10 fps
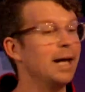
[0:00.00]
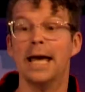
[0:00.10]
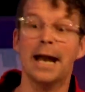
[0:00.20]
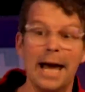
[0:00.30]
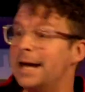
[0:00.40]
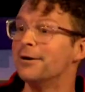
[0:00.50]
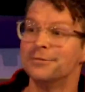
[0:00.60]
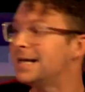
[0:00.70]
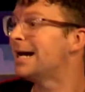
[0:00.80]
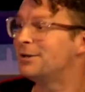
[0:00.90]
And I ain't gonna
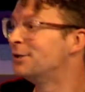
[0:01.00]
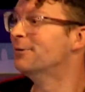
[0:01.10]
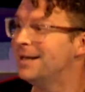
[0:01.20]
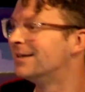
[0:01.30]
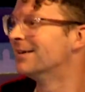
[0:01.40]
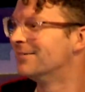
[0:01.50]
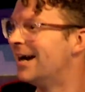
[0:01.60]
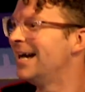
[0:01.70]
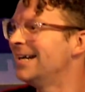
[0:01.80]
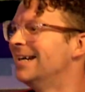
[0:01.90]
tell you either, right?